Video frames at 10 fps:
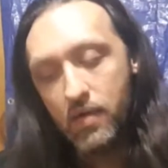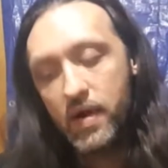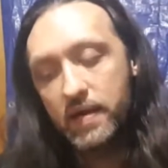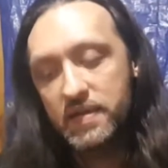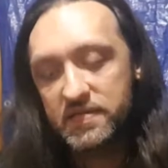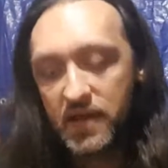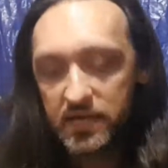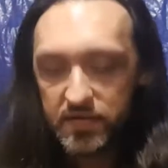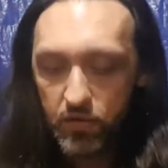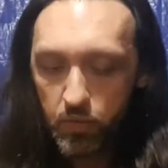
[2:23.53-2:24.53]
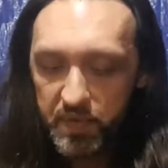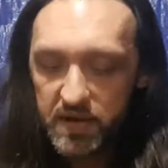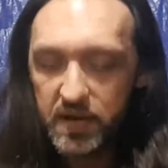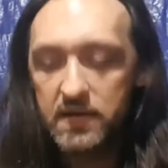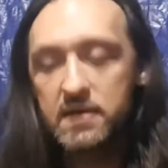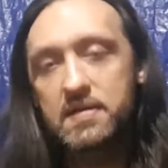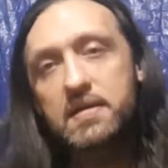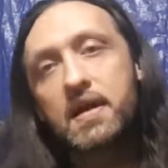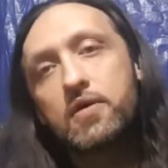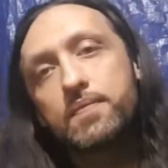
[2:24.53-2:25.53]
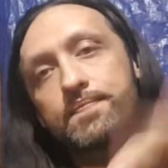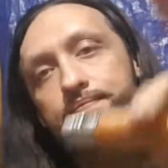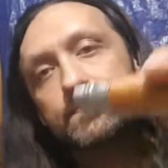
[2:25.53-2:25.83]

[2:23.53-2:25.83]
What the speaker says: All right, let's get into the Opinel. Now,